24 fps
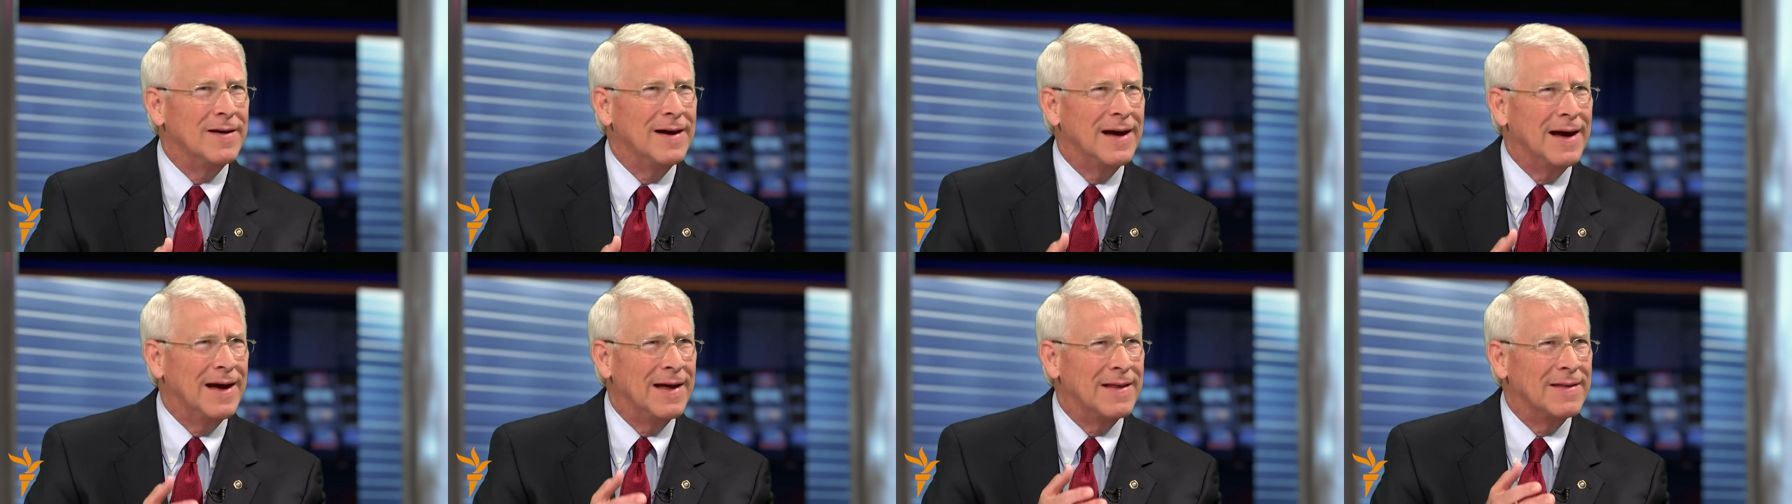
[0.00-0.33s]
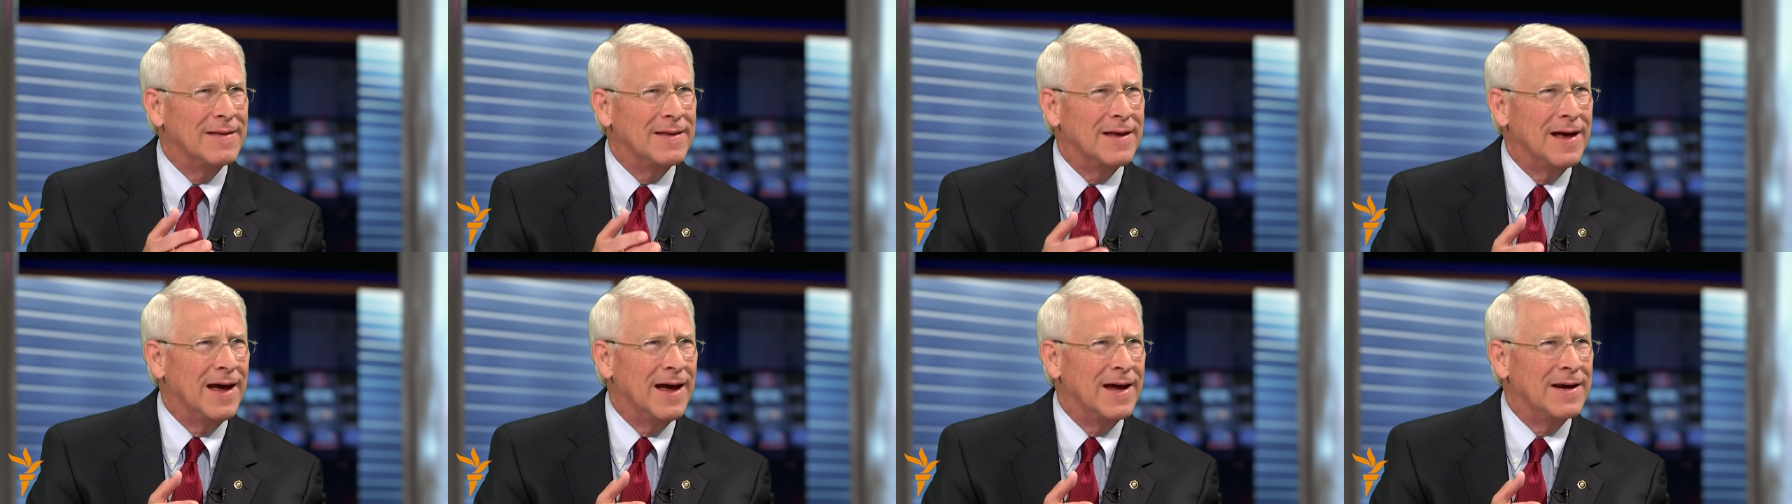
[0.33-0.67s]

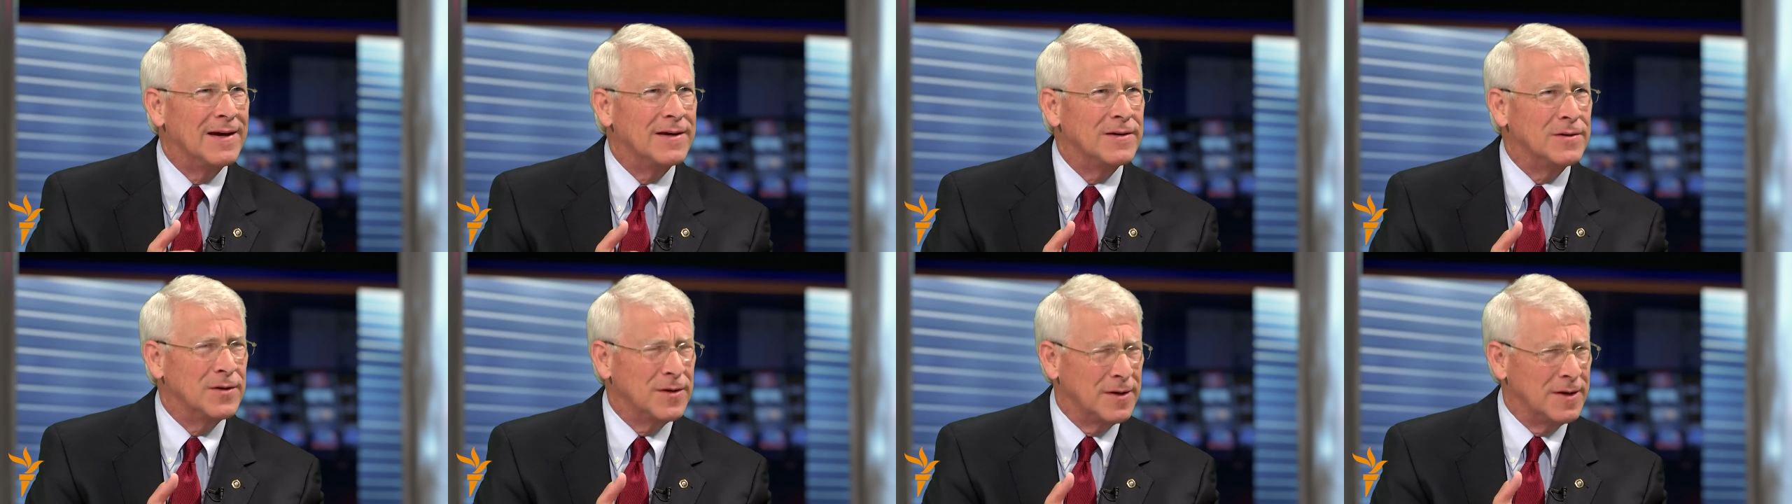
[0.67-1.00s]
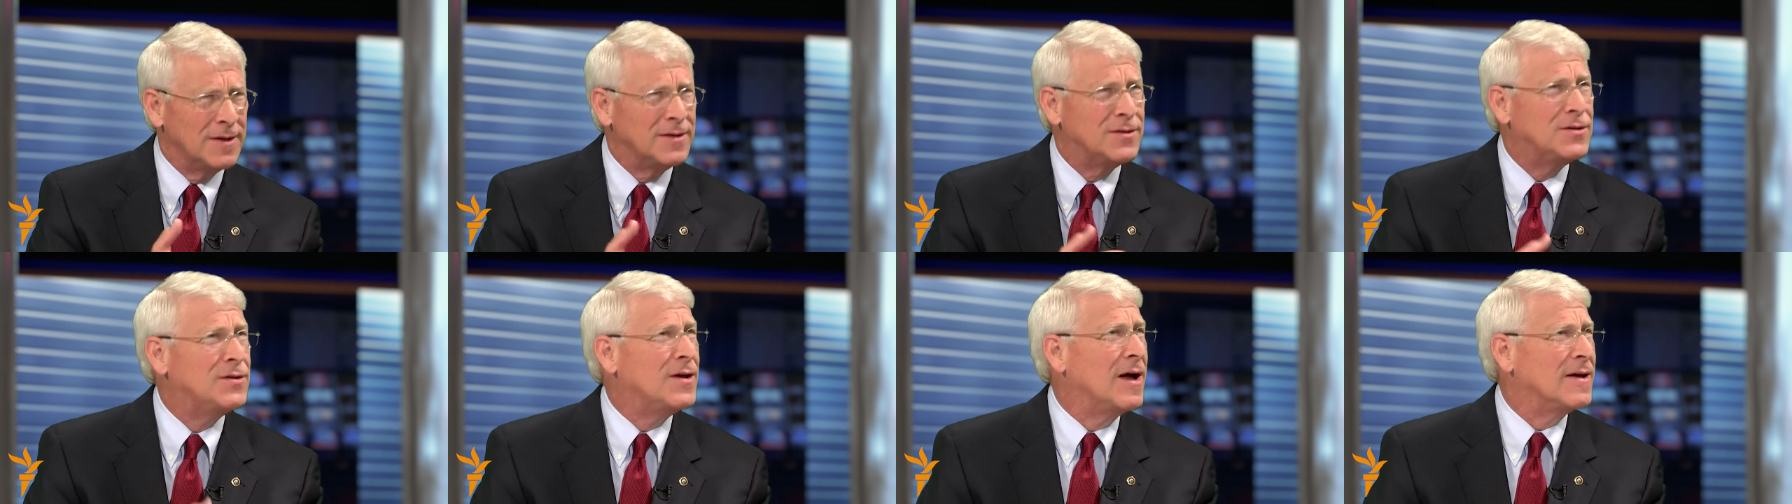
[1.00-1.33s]
and that
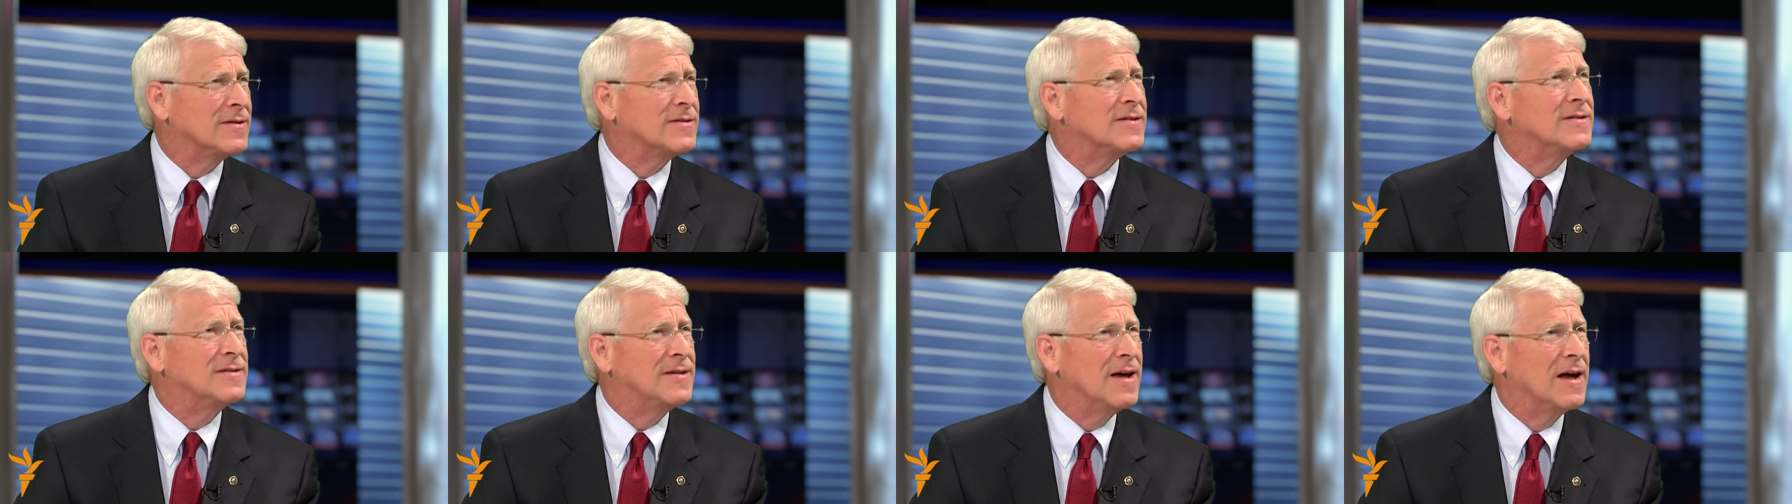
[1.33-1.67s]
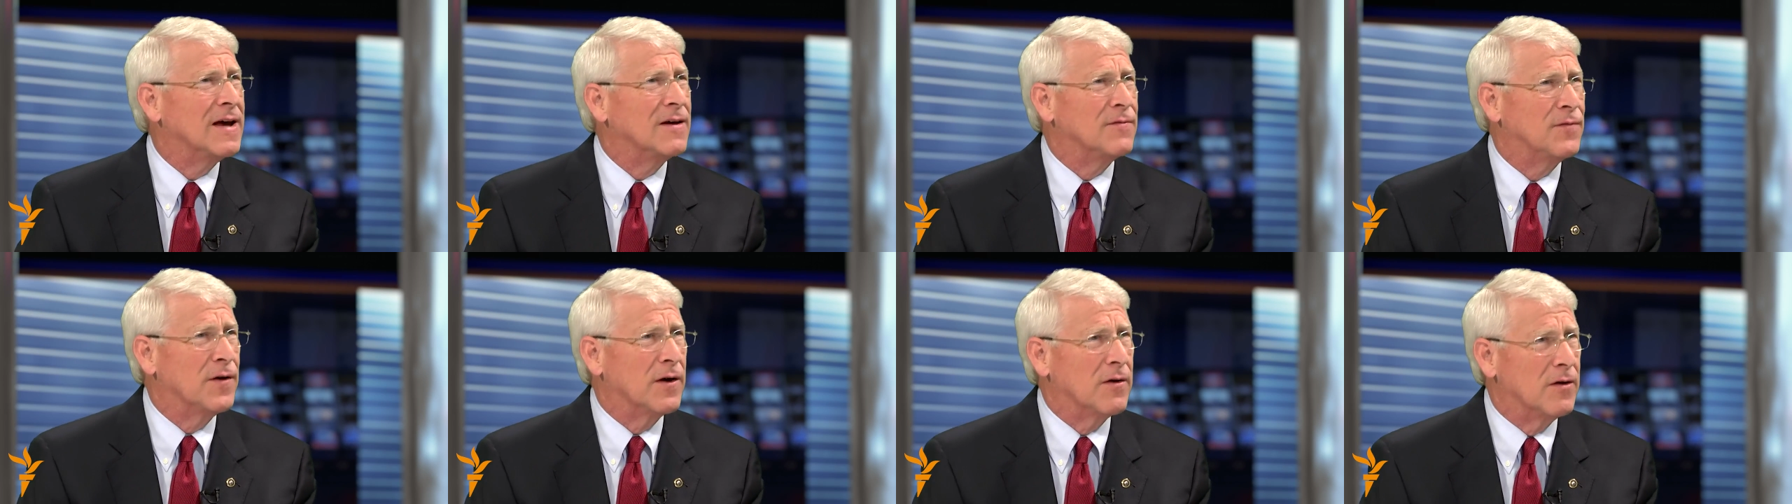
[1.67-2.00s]
it doesn't
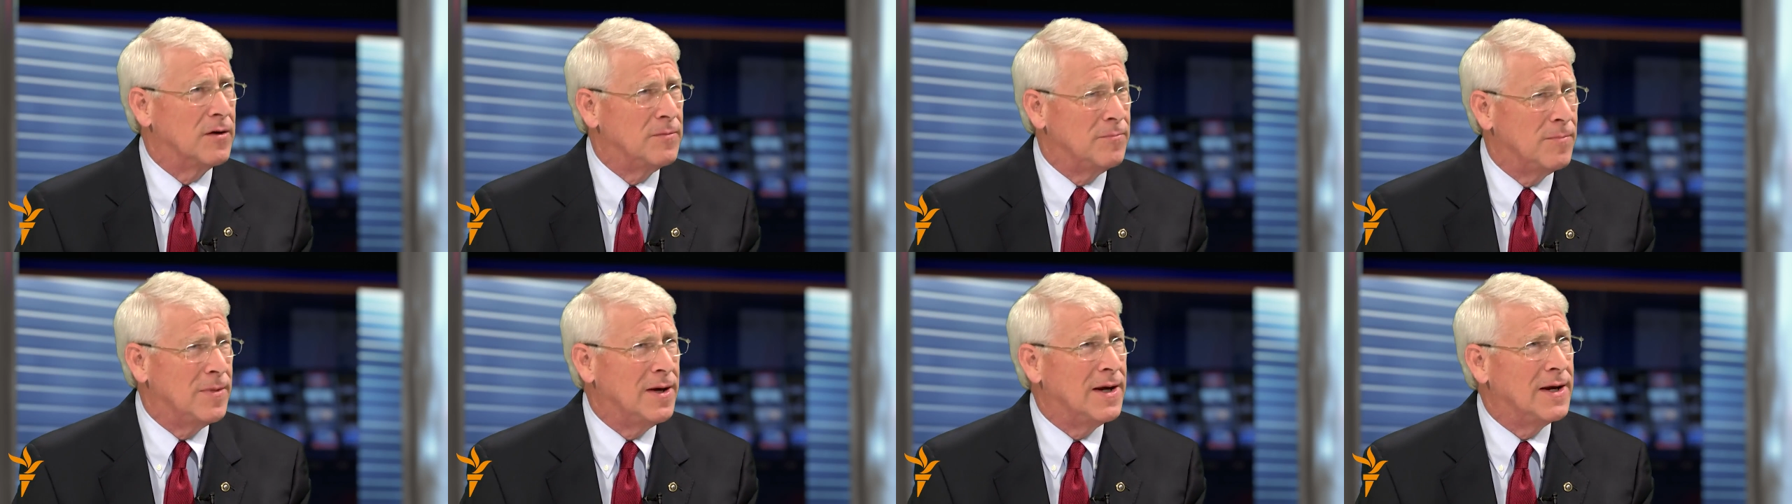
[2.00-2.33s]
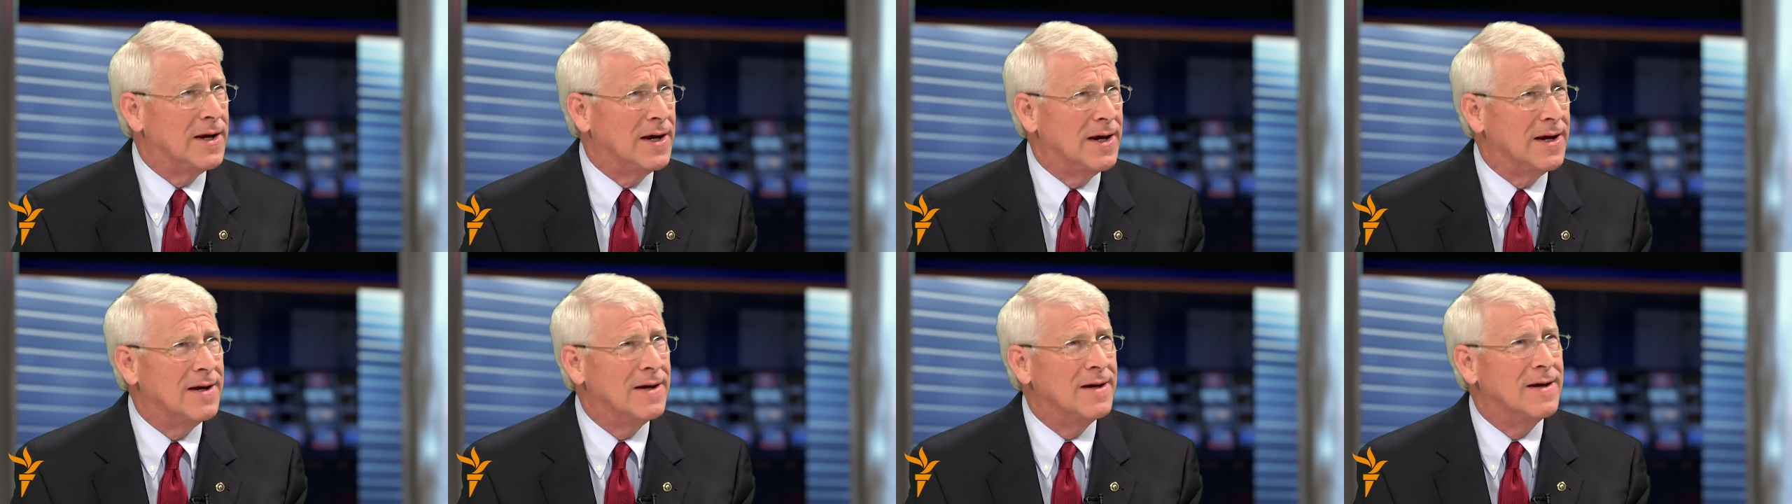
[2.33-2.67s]
take very
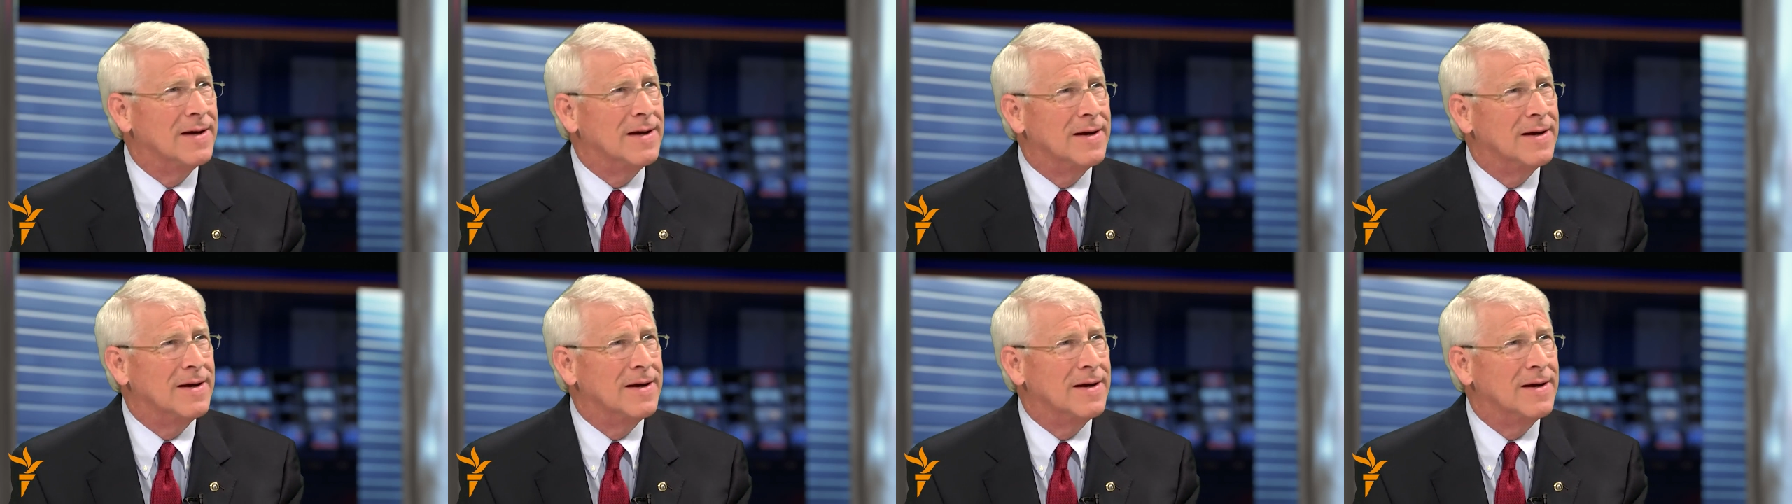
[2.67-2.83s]
many